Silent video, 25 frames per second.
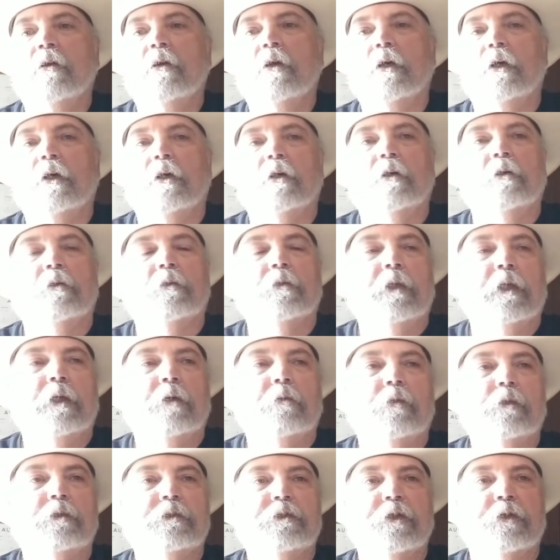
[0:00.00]
Uh, it
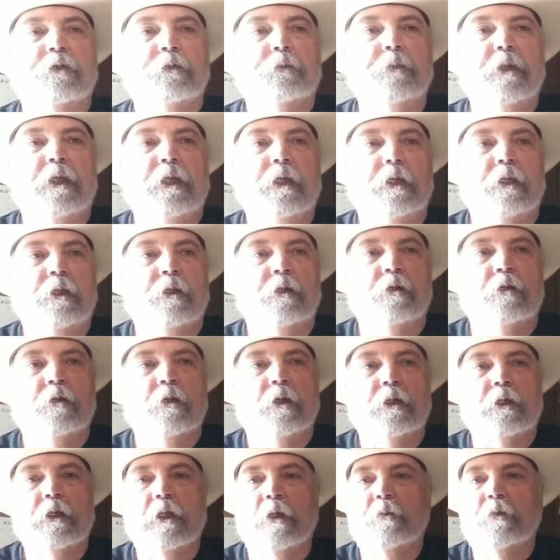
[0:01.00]
would just be
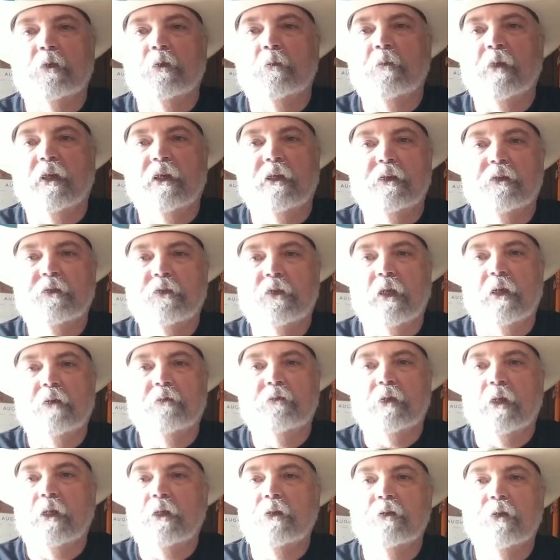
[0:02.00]
a couple of minutes
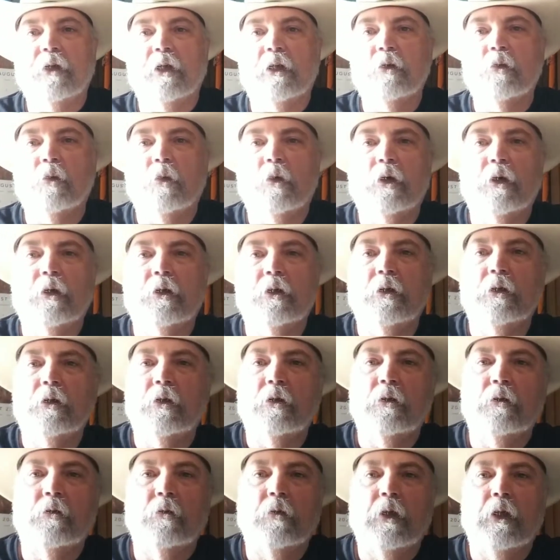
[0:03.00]
after I drink
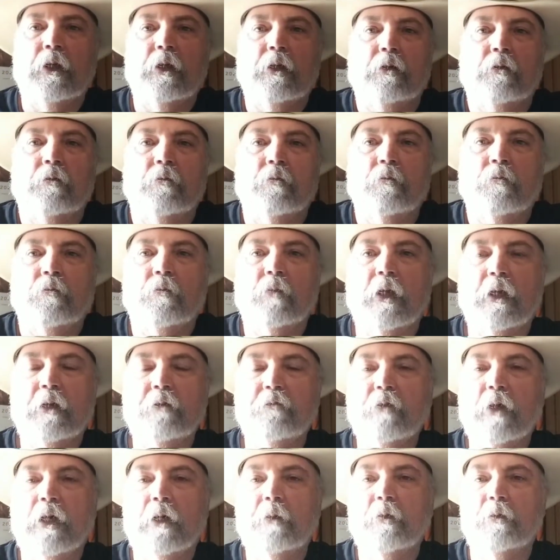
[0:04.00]
water, and
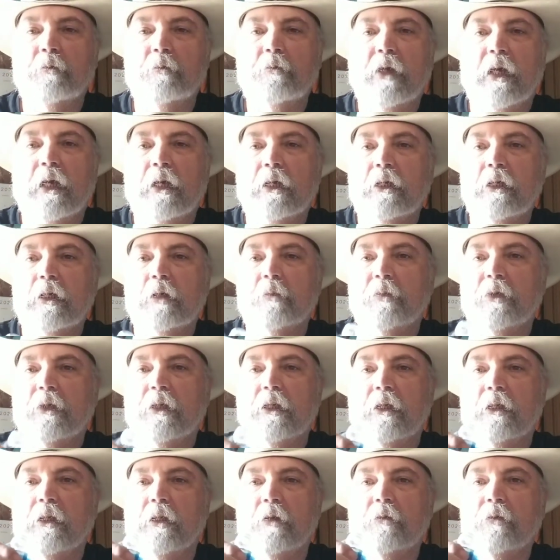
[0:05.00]
I'd vomit back up
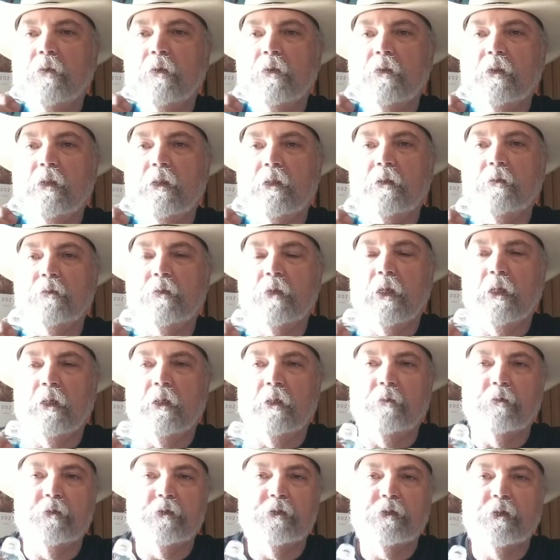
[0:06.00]
again. It would, it, and
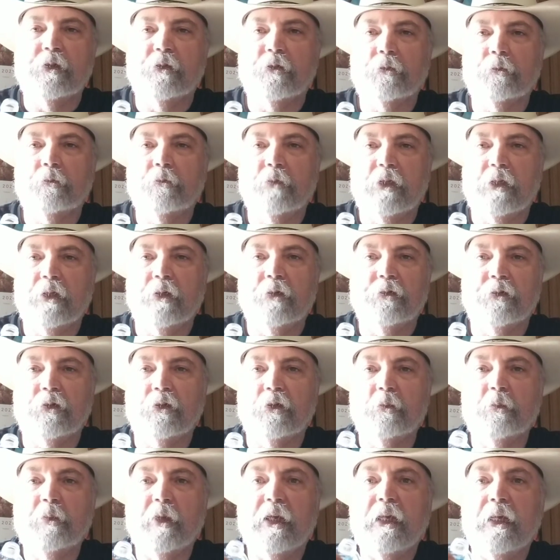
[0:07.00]
it was just because of
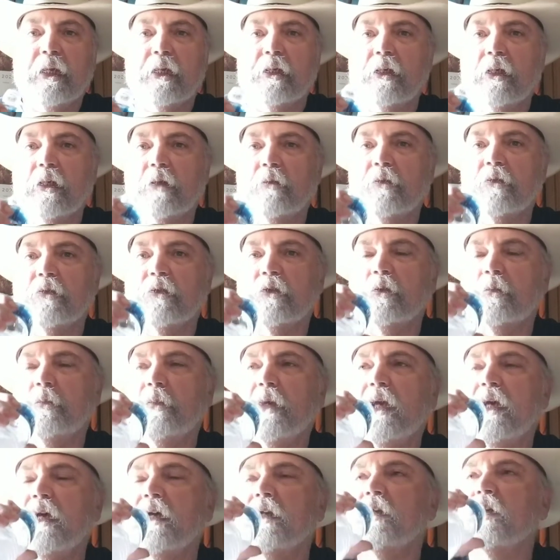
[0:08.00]
the pain. It was so
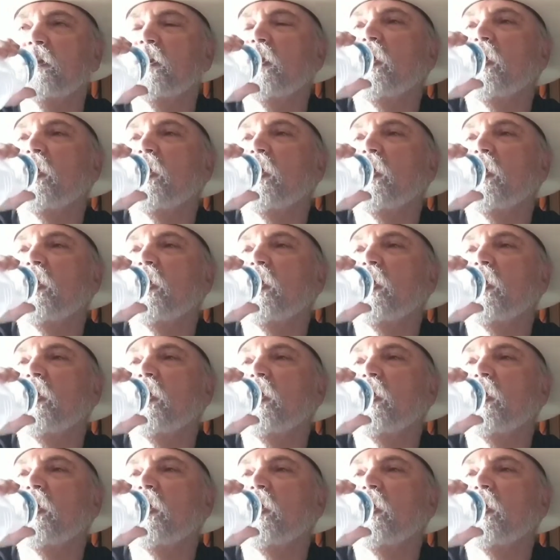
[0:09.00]
bad.